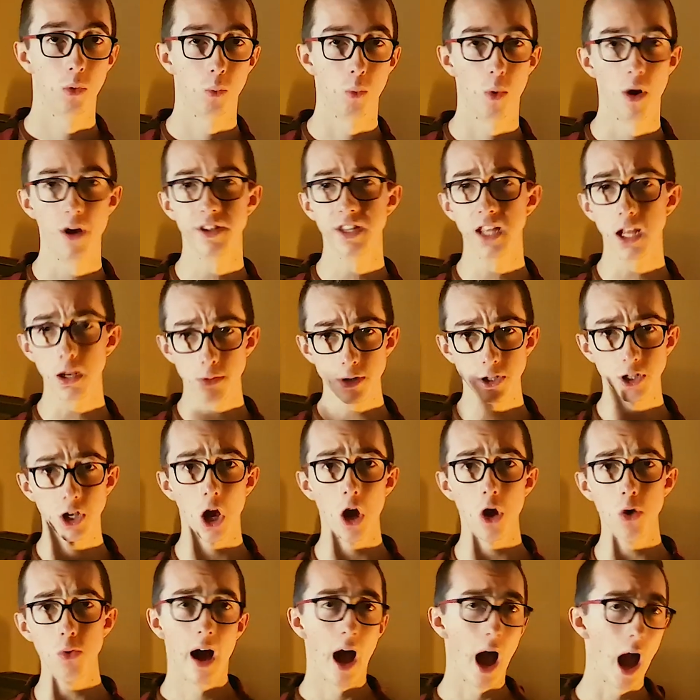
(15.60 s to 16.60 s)
One year
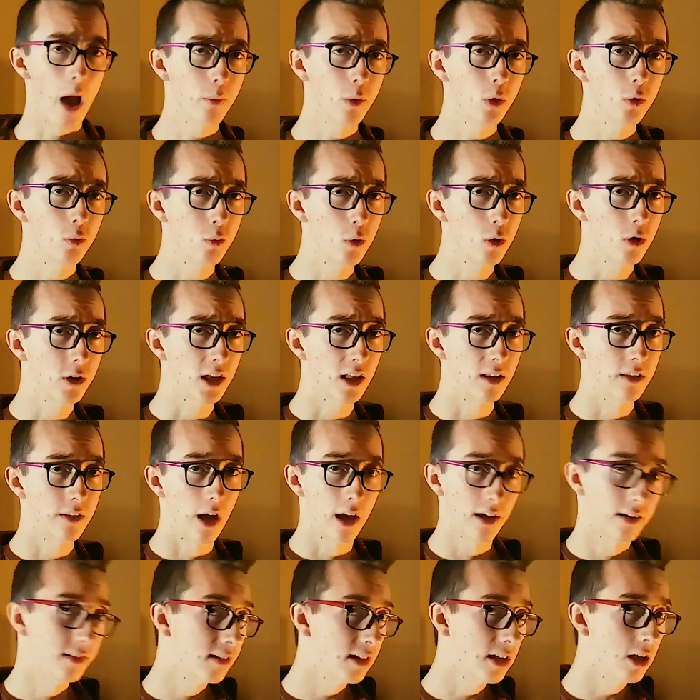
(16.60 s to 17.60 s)
ago, I was working
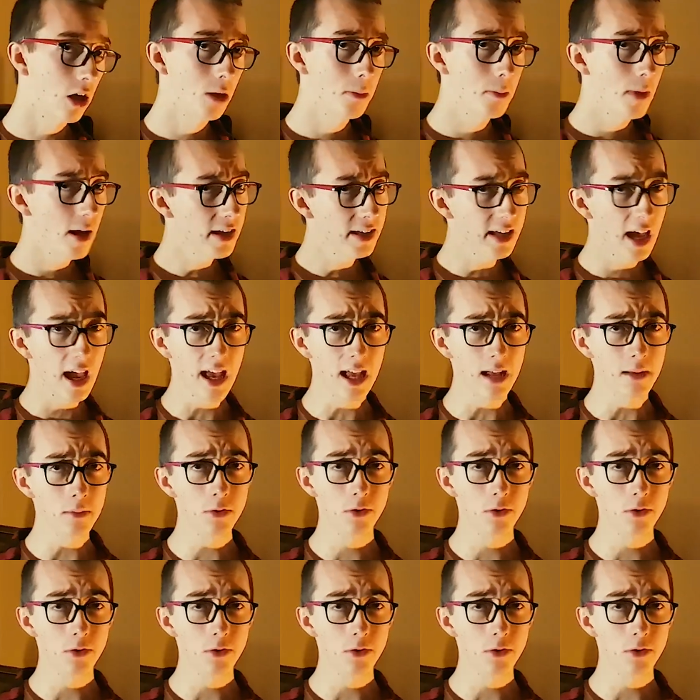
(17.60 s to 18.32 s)
nicely on my game,